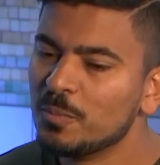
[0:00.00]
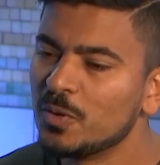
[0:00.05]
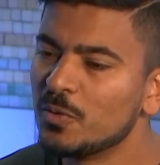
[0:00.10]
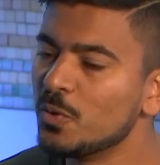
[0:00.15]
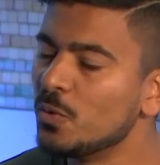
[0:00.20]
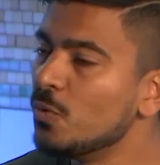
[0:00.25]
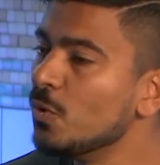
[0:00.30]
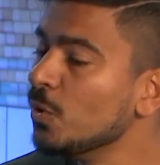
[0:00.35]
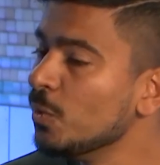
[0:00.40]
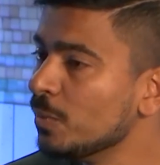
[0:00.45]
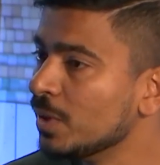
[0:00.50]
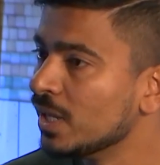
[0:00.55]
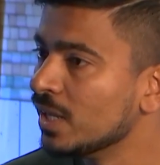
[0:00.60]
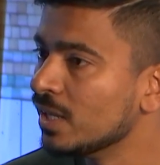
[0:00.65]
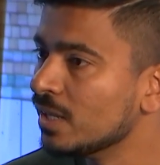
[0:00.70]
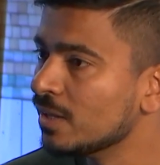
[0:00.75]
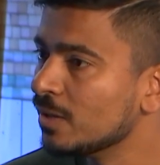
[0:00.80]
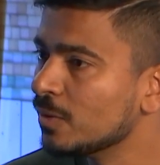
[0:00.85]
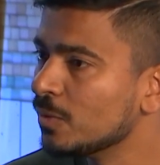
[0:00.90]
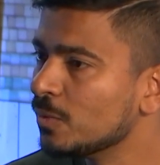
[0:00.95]
But with
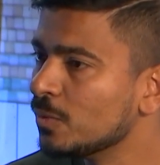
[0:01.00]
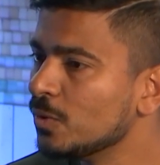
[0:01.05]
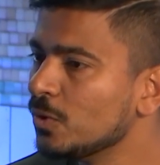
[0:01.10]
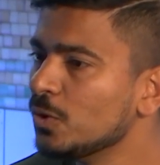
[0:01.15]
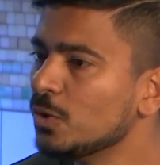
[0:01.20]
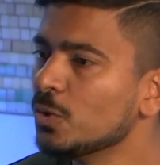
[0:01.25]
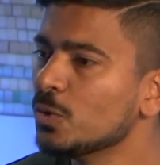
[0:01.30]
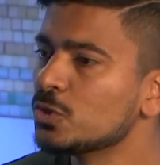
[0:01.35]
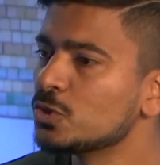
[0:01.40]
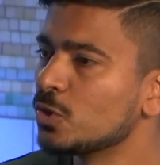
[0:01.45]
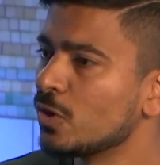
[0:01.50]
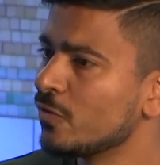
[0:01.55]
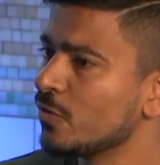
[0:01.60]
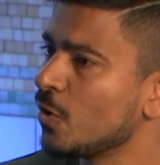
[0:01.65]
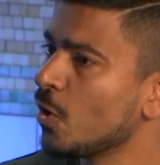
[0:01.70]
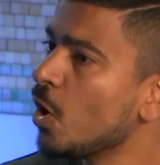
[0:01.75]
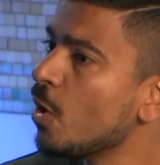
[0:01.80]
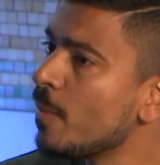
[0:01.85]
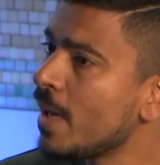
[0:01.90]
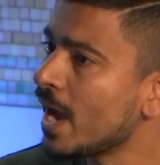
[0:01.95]
Roomi, you sort
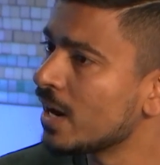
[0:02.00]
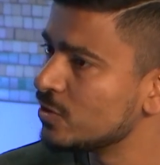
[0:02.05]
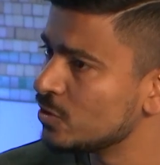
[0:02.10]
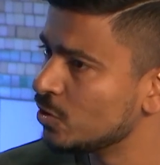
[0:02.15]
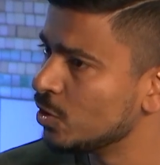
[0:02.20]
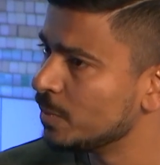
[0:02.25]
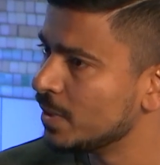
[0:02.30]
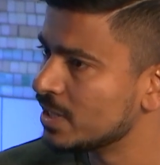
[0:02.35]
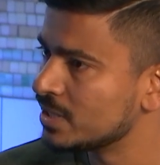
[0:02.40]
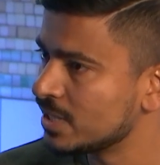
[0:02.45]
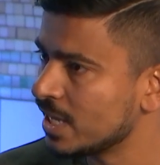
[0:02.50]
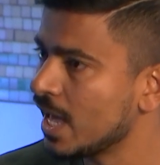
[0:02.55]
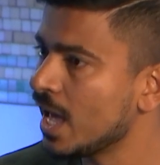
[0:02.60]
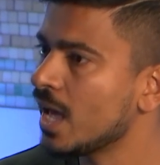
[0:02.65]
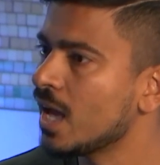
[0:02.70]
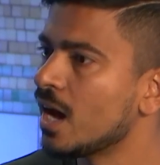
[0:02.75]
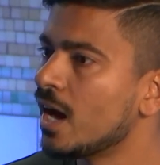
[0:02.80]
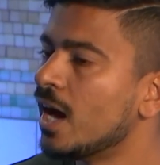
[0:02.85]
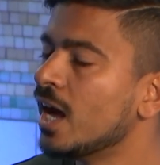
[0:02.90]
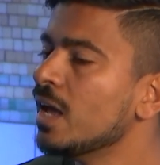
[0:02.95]
of go back to Roomi and say,
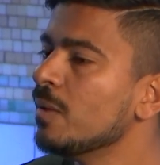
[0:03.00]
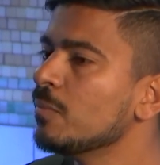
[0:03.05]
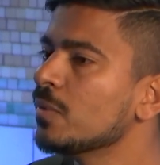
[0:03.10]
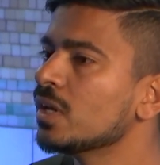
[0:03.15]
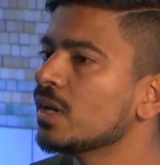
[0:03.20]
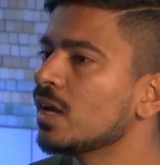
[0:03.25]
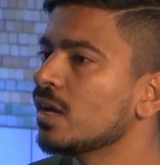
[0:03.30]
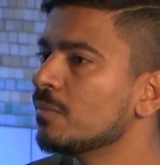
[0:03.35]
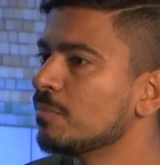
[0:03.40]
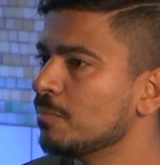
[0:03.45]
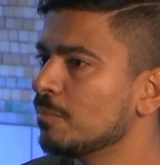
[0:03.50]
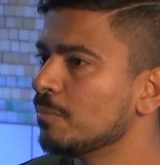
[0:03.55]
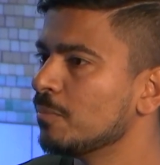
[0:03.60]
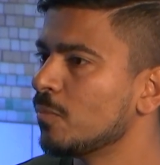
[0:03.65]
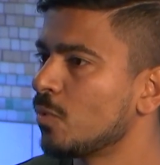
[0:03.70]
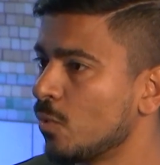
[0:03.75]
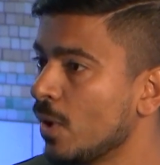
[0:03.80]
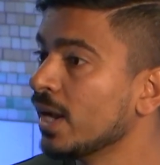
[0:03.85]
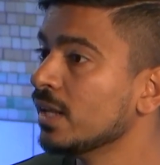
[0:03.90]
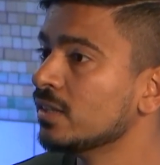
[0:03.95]
hey, I'm going to
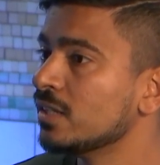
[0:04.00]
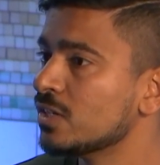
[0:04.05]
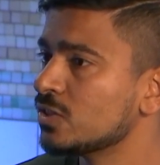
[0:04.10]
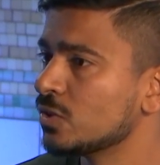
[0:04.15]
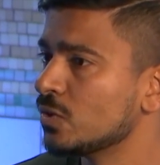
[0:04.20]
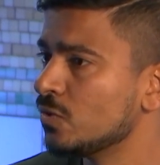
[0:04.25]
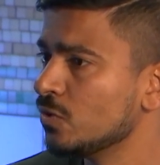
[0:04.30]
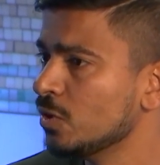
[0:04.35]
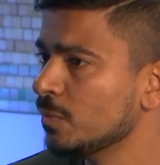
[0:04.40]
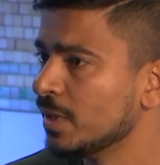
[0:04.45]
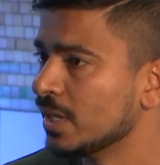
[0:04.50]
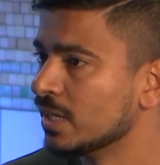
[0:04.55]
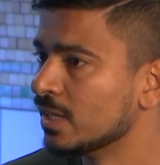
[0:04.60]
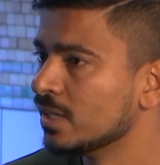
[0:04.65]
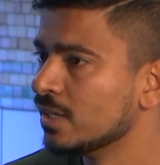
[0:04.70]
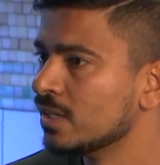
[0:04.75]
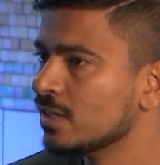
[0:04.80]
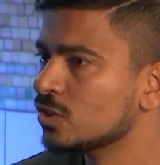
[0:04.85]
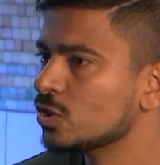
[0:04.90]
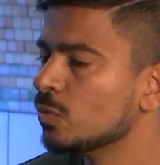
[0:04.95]
rent this on Roomi.
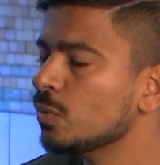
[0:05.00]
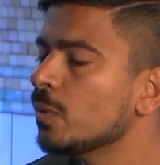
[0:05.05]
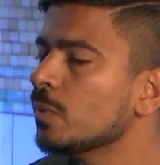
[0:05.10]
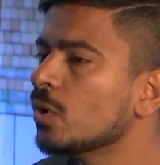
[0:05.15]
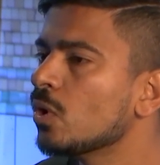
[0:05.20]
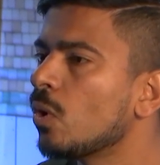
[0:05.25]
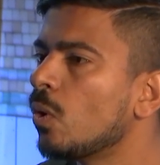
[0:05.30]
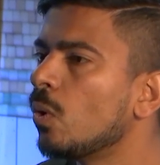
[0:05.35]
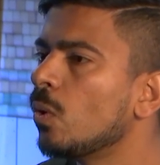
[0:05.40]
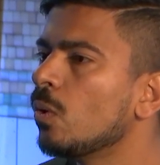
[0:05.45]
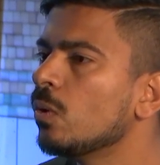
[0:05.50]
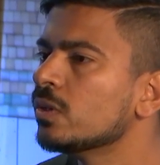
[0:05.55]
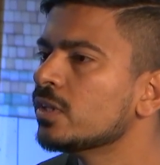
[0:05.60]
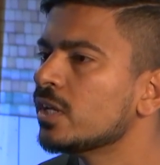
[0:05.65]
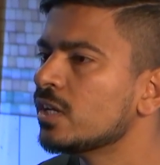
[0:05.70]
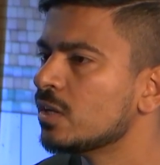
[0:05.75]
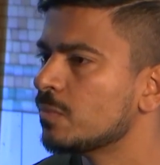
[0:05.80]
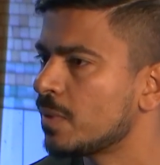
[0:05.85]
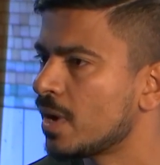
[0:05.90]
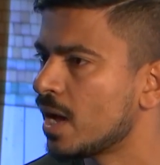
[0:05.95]
So we would hold
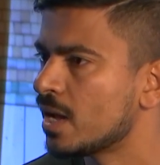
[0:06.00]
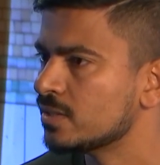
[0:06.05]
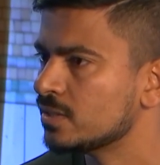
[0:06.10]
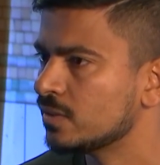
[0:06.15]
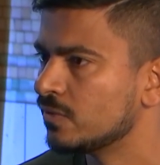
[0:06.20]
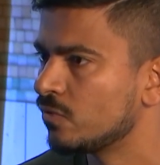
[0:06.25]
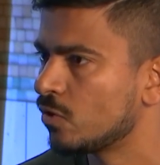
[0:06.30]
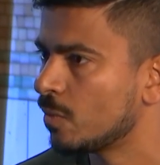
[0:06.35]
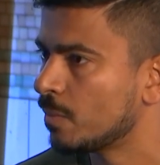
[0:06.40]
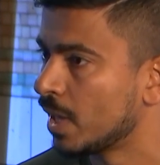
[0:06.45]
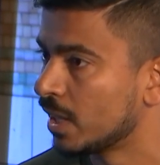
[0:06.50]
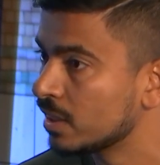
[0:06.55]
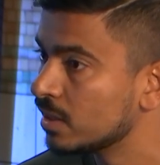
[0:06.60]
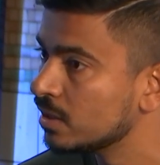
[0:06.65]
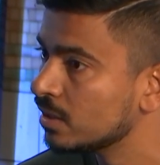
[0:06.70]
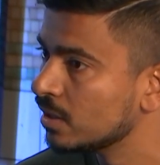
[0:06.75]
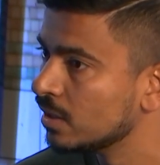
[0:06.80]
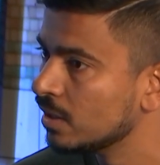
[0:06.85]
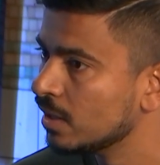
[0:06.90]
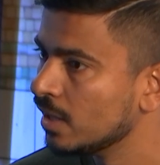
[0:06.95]
that deposit for a month,
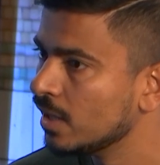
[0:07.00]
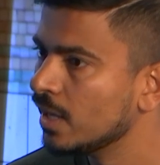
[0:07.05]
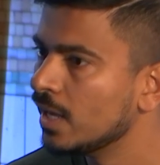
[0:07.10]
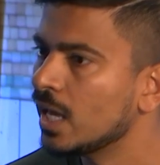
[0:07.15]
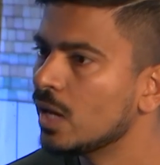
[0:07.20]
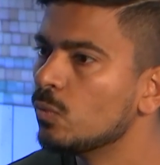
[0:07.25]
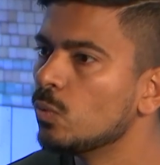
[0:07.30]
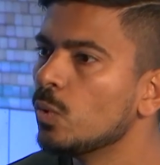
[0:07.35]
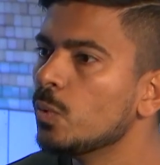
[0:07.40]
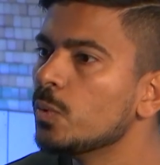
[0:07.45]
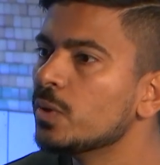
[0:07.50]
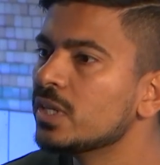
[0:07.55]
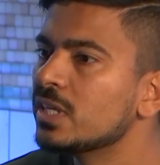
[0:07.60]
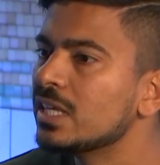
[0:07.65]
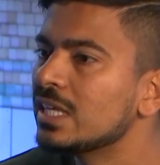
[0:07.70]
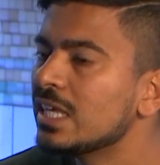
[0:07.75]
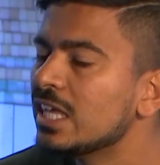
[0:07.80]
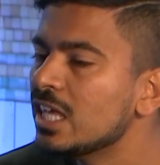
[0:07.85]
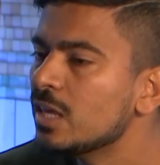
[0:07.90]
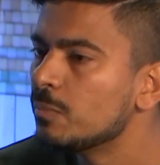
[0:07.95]
and we would
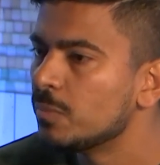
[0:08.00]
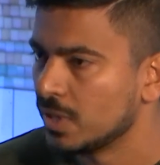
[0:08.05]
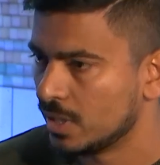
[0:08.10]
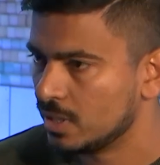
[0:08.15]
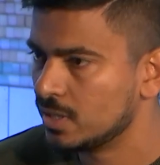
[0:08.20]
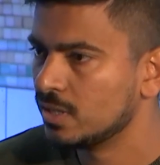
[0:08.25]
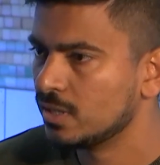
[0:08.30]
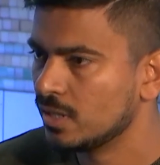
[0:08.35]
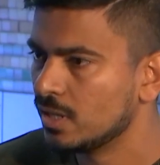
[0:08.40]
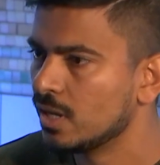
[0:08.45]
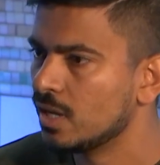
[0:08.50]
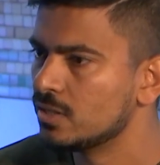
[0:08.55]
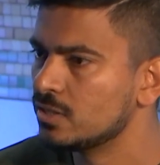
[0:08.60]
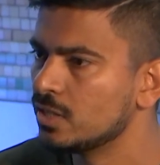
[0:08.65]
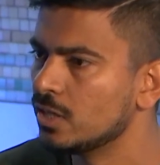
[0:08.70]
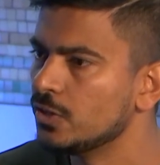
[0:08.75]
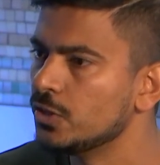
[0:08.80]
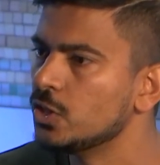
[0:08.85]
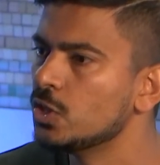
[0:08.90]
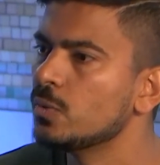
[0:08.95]
keep it
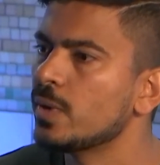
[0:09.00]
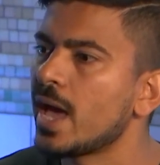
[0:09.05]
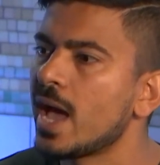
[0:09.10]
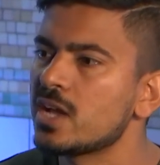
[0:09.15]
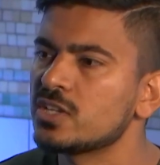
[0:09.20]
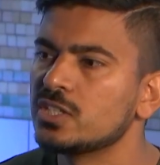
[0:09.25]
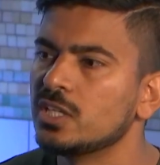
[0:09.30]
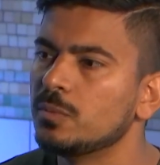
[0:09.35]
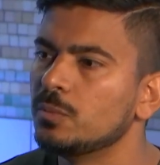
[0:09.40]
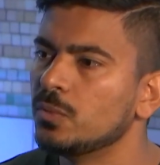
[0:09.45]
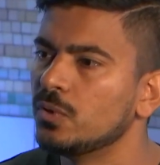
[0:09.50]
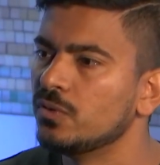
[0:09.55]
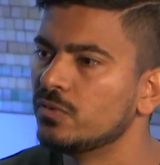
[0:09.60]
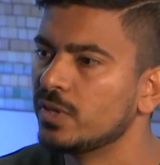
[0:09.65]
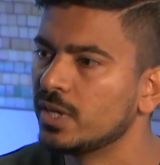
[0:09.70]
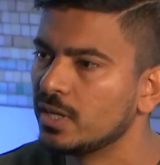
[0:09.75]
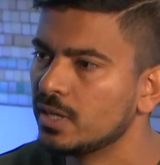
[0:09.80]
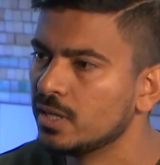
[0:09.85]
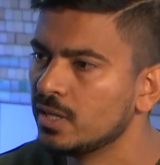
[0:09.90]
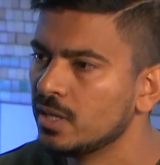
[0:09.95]
until you actually
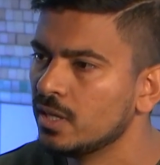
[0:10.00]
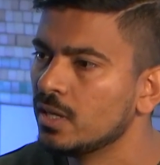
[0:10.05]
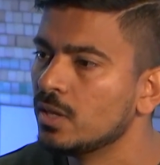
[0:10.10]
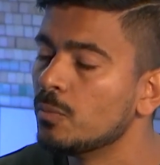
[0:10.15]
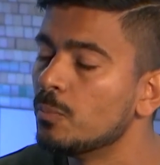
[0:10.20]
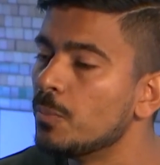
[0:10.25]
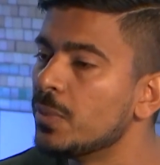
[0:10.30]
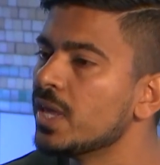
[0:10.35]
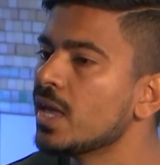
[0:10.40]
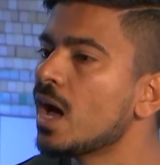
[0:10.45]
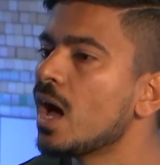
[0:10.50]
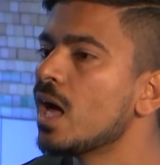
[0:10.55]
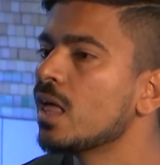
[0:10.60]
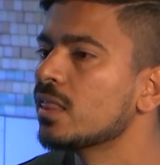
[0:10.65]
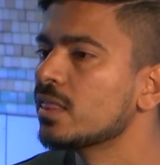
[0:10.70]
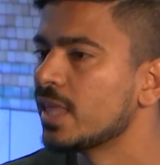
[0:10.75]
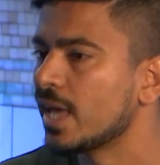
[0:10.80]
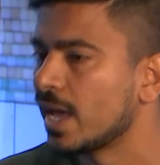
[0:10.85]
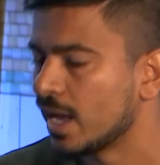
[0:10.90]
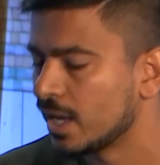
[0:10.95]
move in.
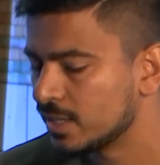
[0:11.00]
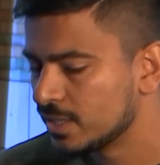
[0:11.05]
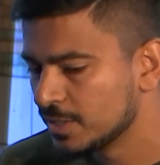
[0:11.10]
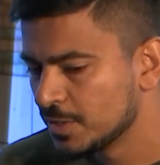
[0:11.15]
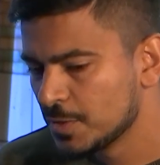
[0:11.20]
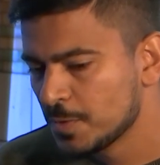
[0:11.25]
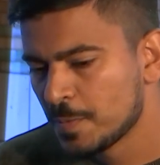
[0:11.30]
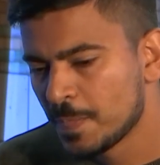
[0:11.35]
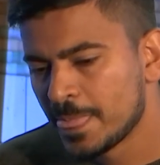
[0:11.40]
Beyond that,